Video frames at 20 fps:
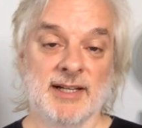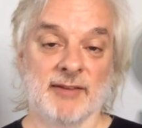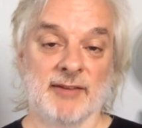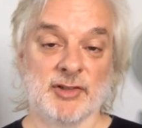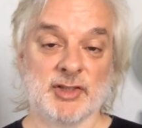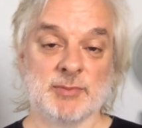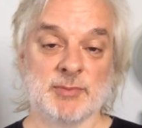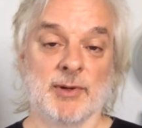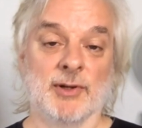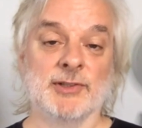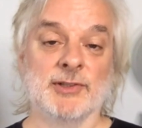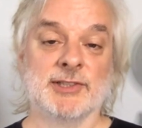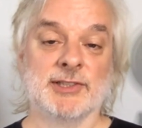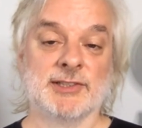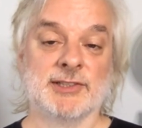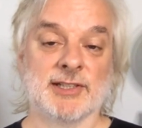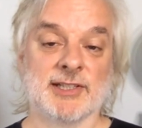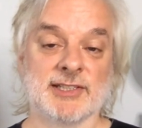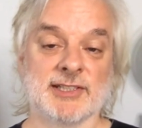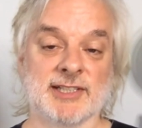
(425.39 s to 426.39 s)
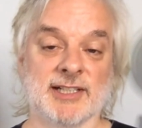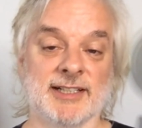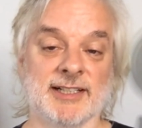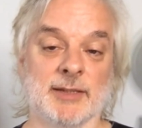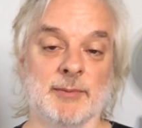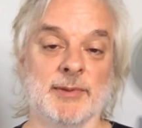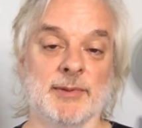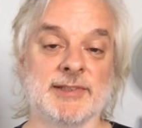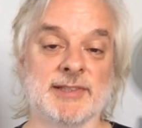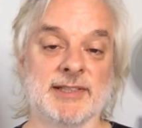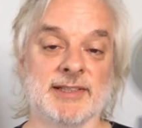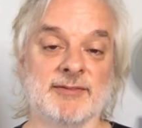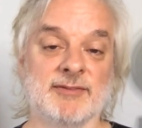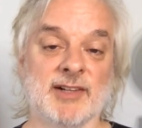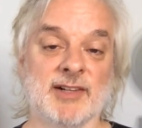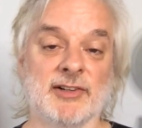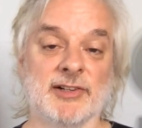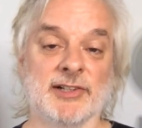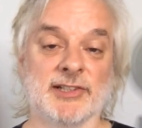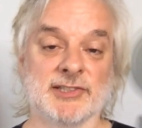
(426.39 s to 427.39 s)
have responded to this argument in
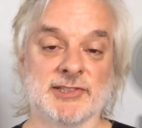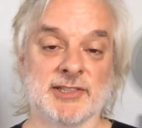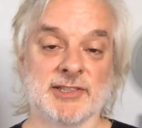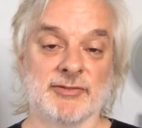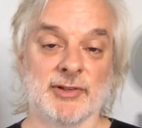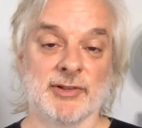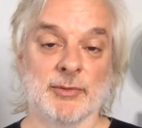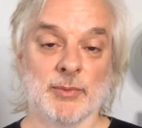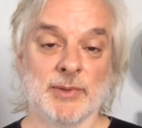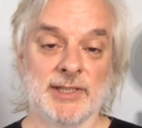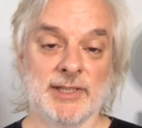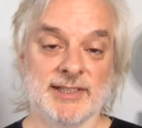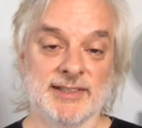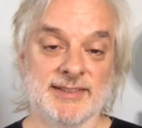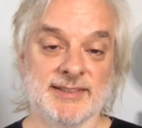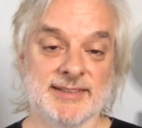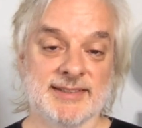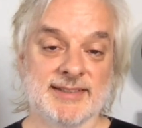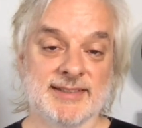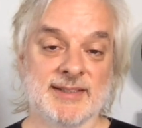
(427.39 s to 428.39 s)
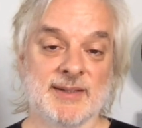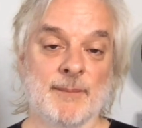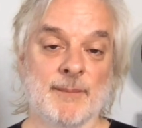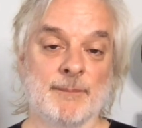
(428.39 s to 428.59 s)
various different ways.